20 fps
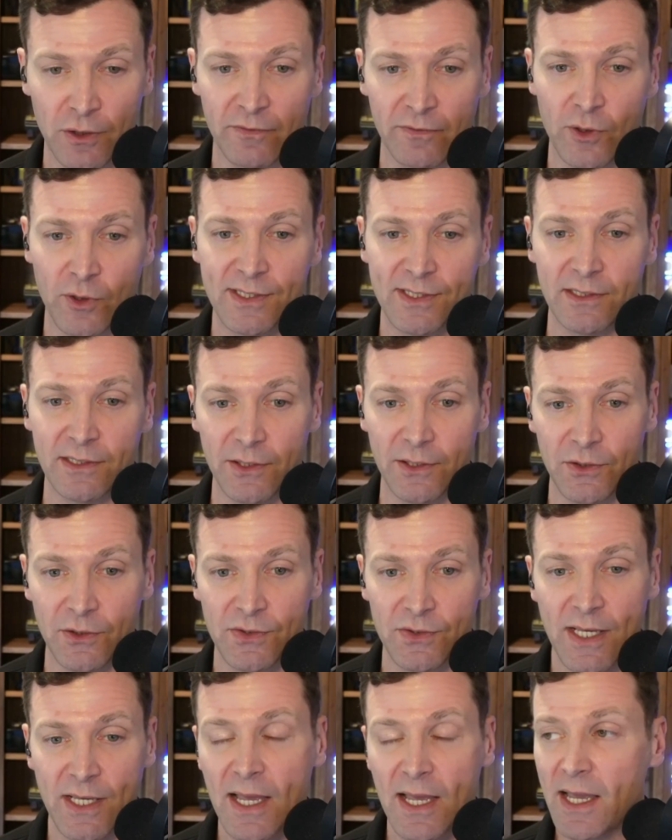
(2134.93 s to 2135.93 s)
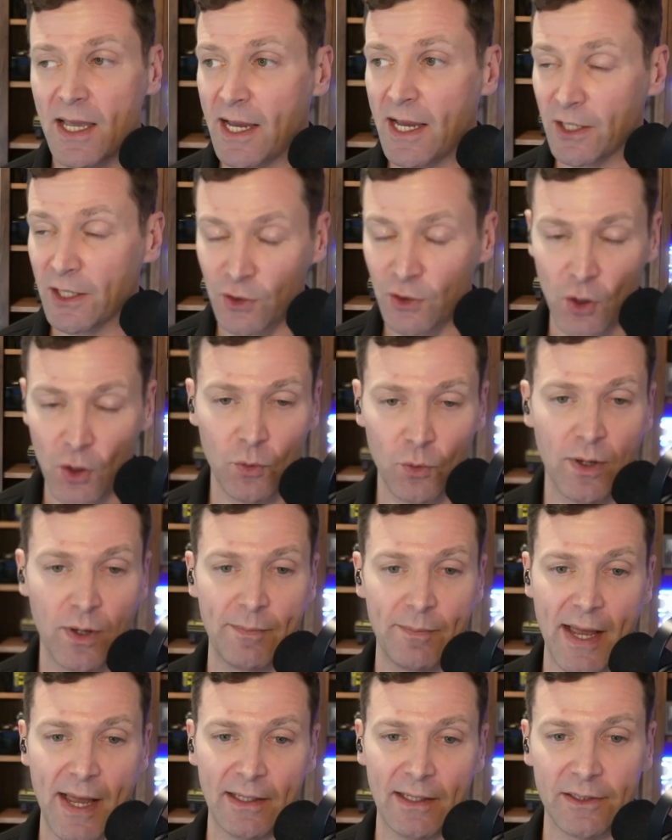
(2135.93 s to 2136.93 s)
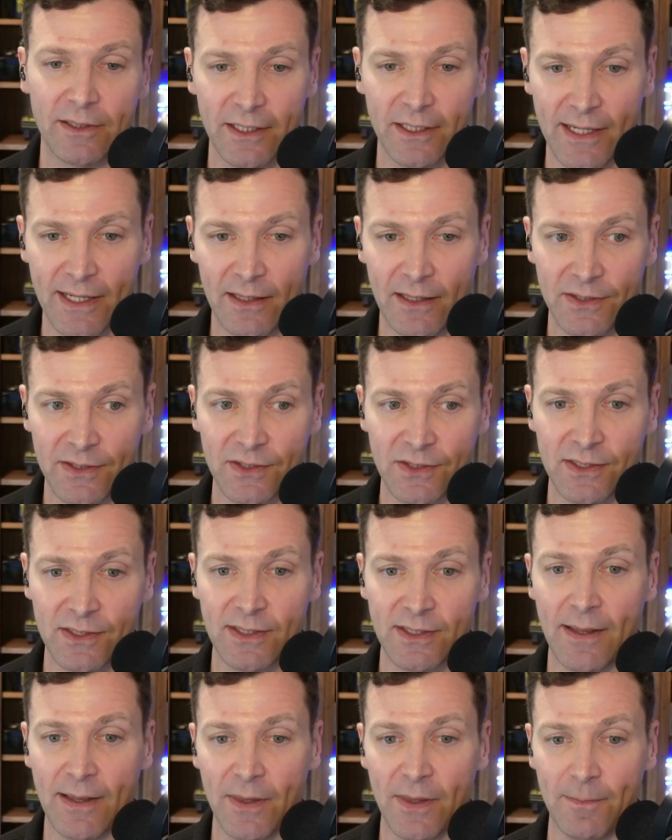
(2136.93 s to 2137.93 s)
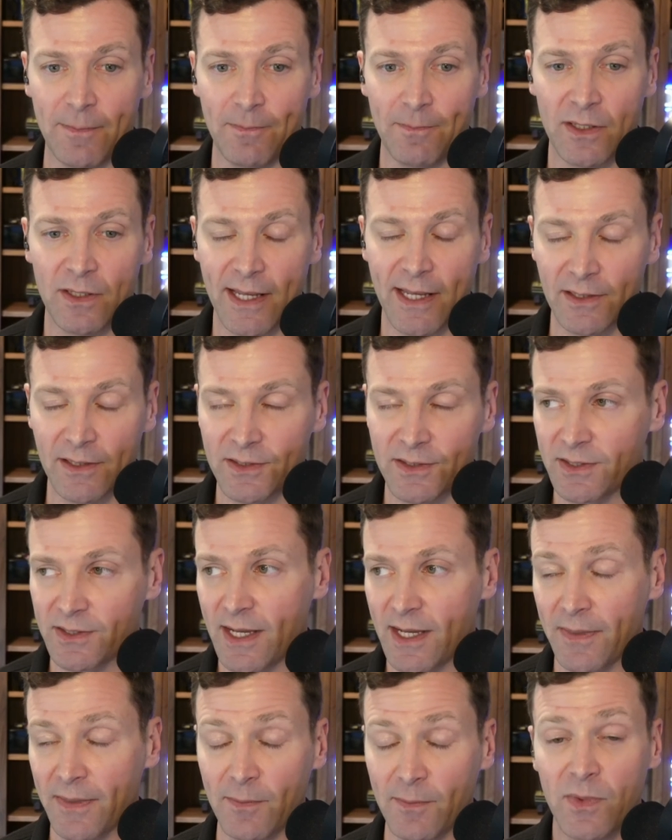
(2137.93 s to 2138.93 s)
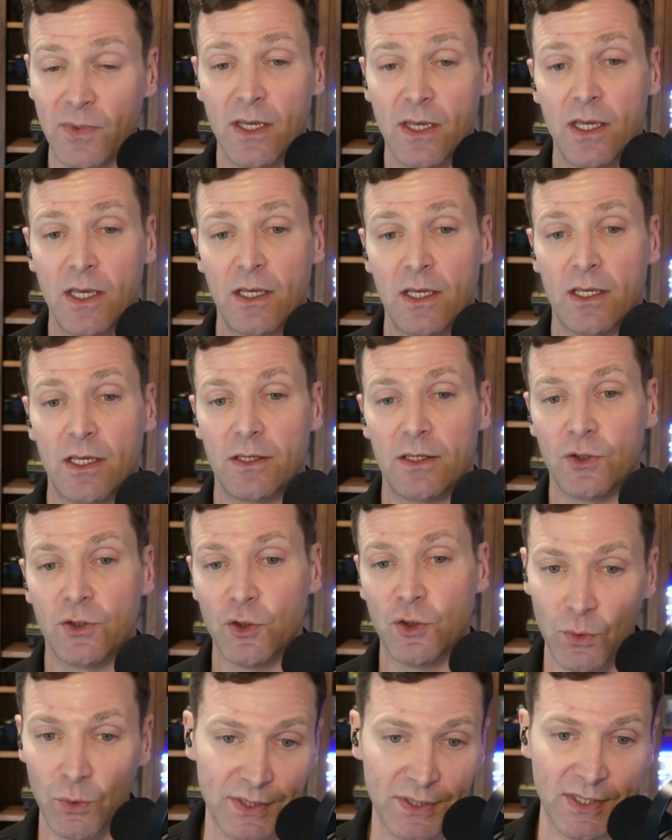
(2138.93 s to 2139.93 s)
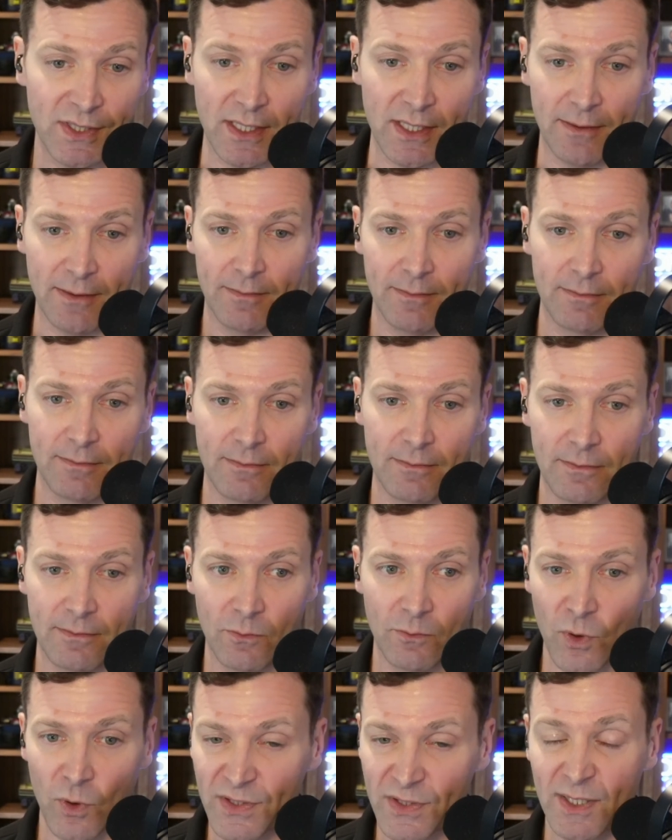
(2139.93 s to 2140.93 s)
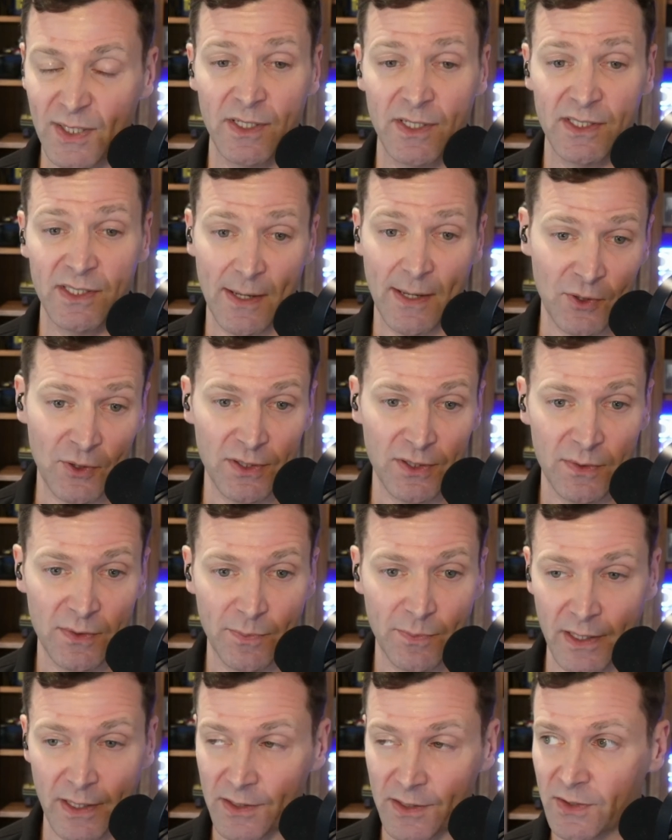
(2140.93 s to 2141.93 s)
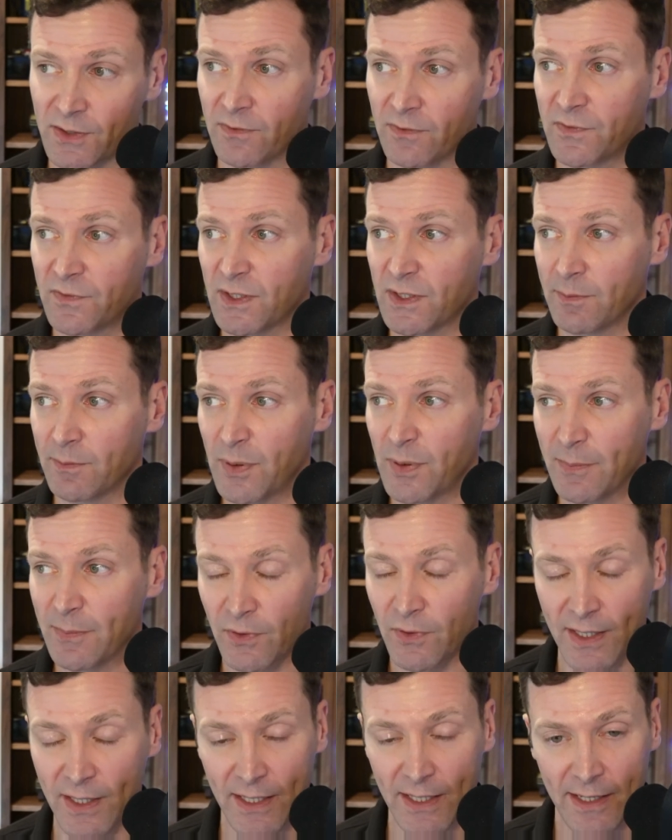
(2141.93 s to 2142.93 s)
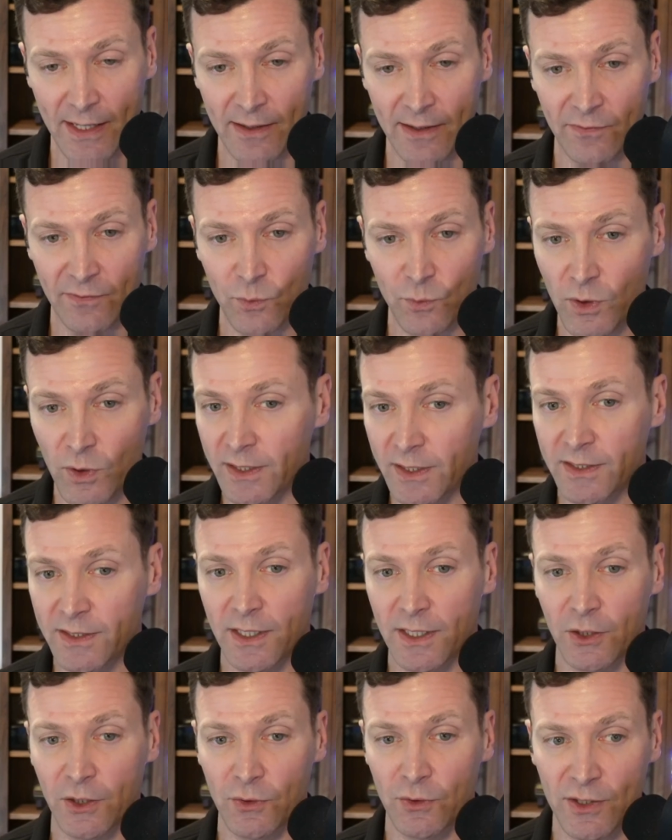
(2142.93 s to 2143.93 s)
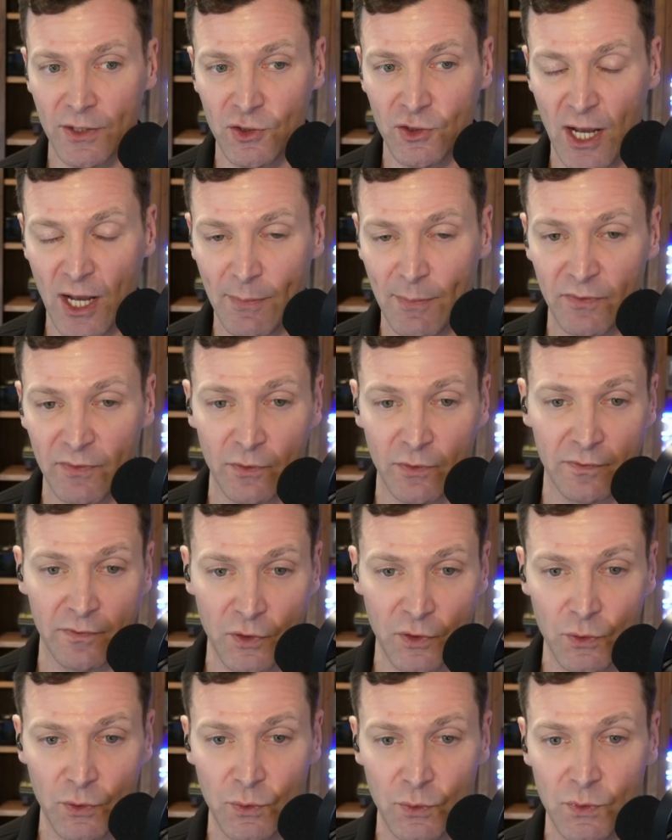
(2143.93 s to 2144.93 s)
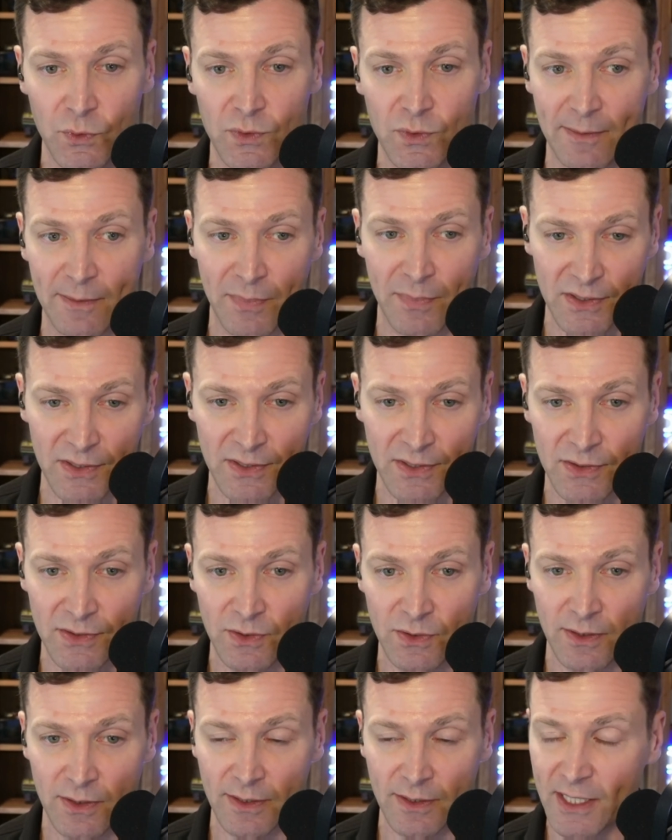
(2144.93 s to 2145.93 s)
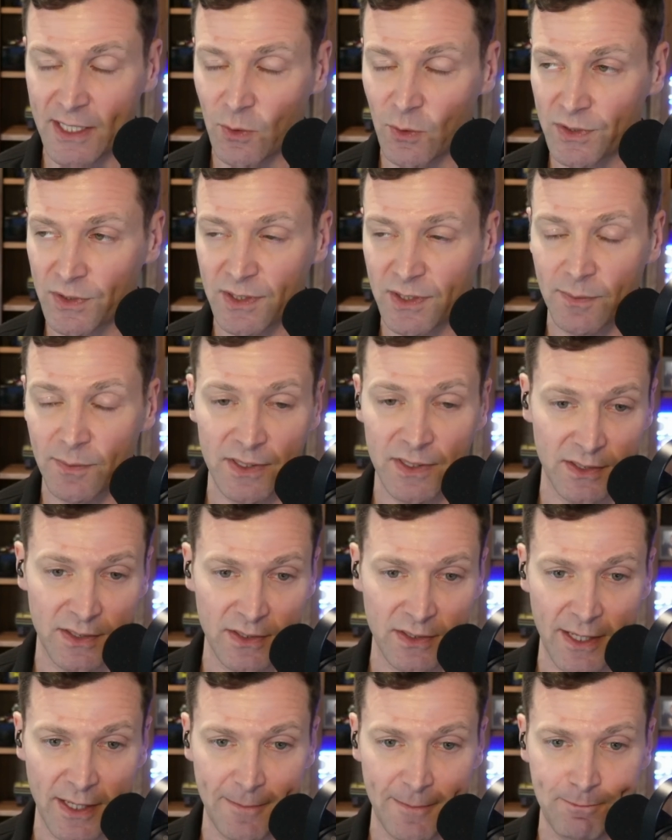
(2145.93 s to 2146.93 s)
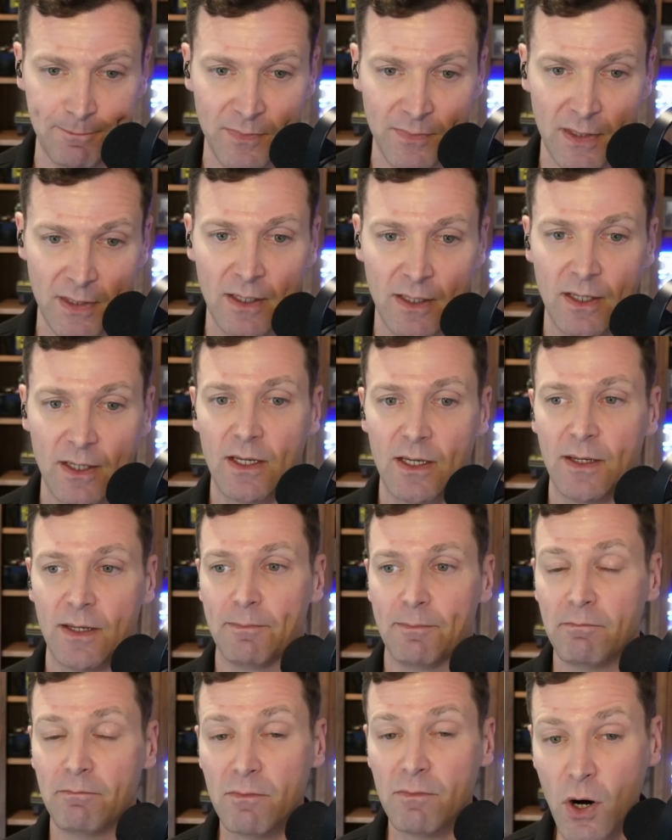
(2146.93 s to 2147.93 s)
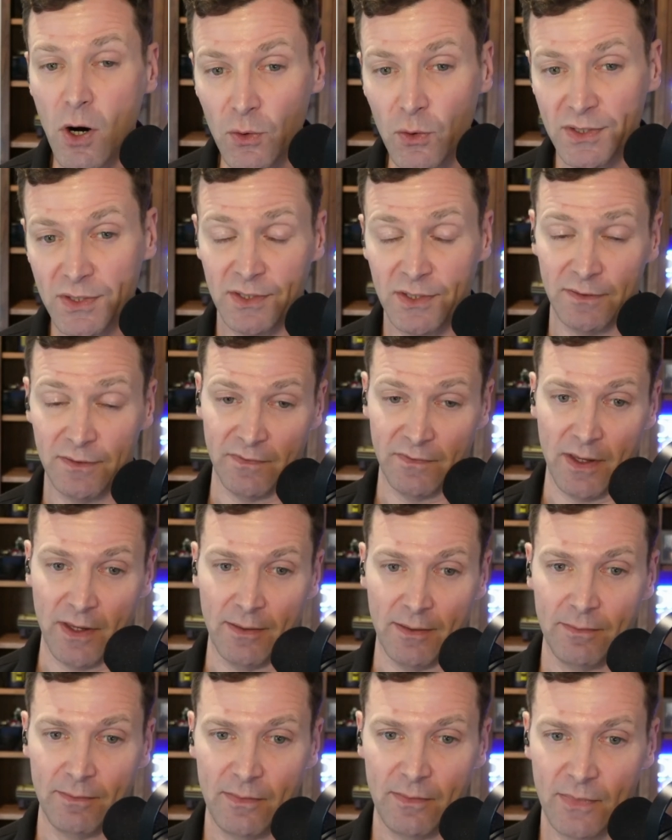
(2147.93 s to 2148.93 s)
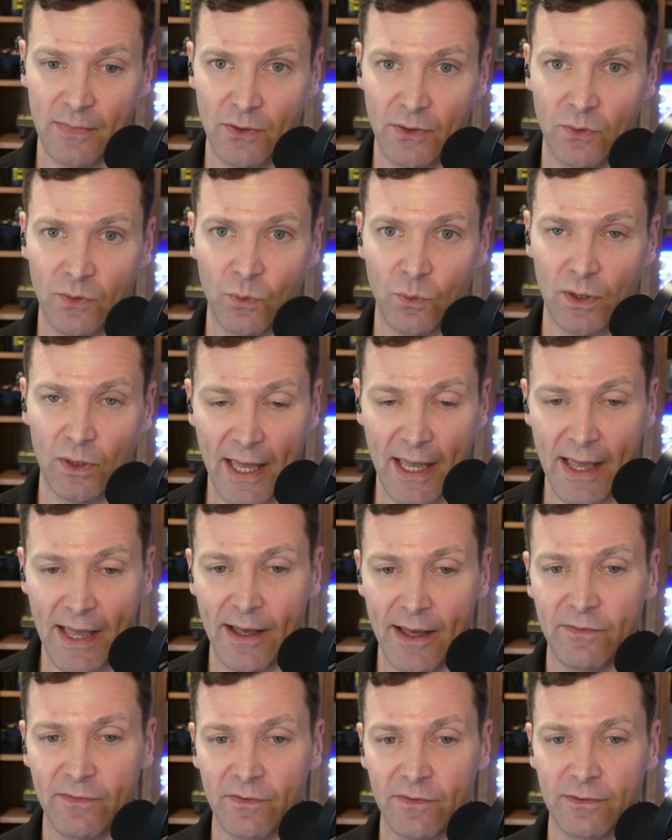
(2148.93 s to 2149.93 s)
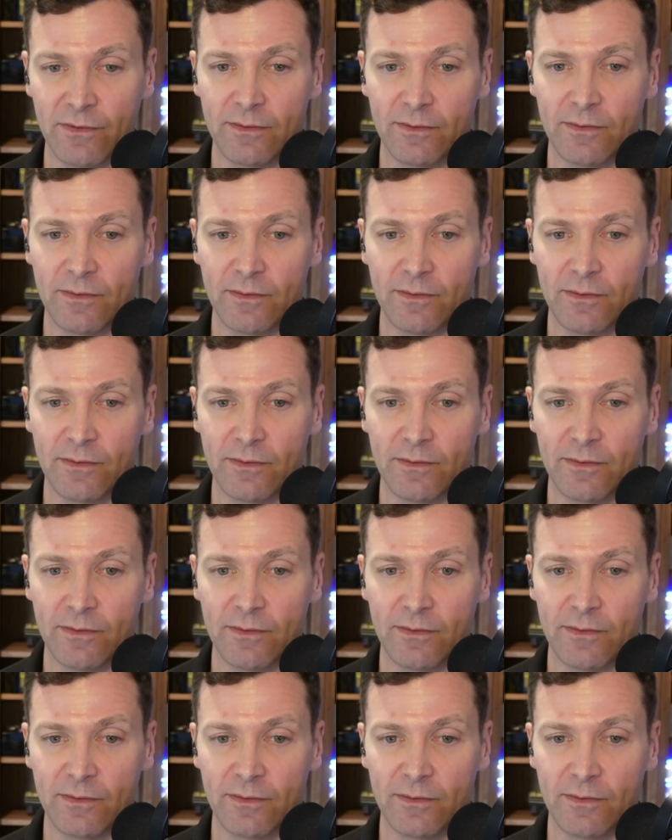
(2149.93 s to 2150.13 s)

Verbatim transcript: of voice leaders, and go run backlink analysis on them, analyses on them. You will see, with some exceptions, because of some people that have really done a great job of reviews and business and keywords in the business name, most of them will have